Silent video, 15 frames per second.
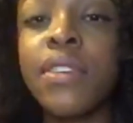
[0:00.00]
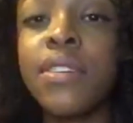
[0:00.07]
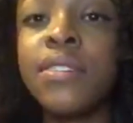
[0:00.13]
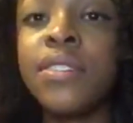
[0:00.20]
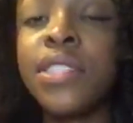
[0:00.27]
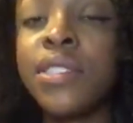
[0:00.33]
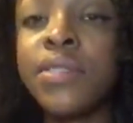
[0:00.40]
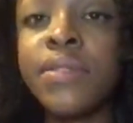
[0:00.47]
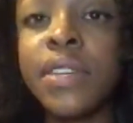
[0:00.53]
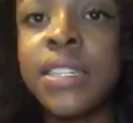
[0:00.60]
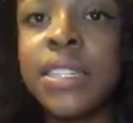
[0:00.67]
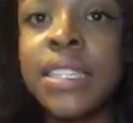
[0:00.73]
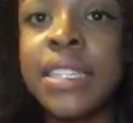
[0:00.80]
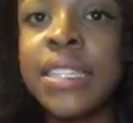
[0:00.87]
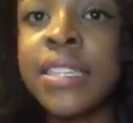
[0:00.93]
and
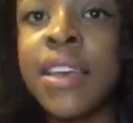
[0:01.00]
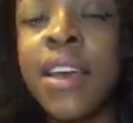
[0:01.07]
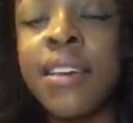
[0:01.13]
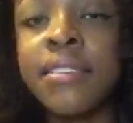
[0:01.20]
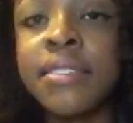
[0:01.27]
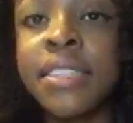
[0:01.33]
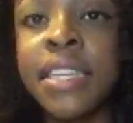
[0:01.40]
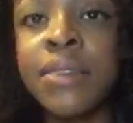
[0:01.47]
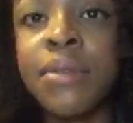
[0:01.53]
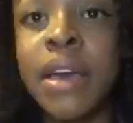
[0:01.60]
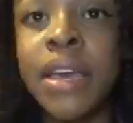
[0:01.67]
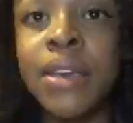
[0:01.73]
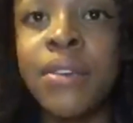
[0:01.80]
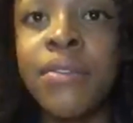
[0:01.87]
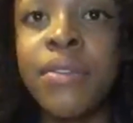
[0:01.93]
universities can't see
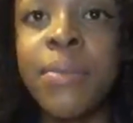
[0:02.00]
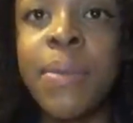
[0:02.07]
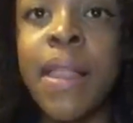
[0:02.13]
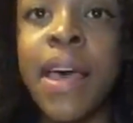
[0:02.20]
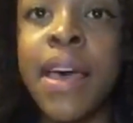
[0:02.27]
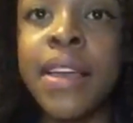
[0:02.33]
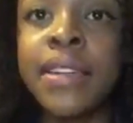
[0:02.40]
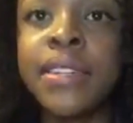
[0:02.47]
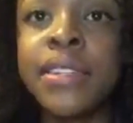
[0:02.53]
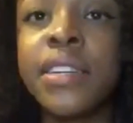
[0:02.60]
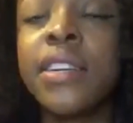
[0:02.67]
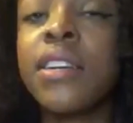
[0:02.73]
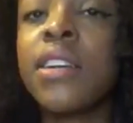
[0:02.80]
where you've applied.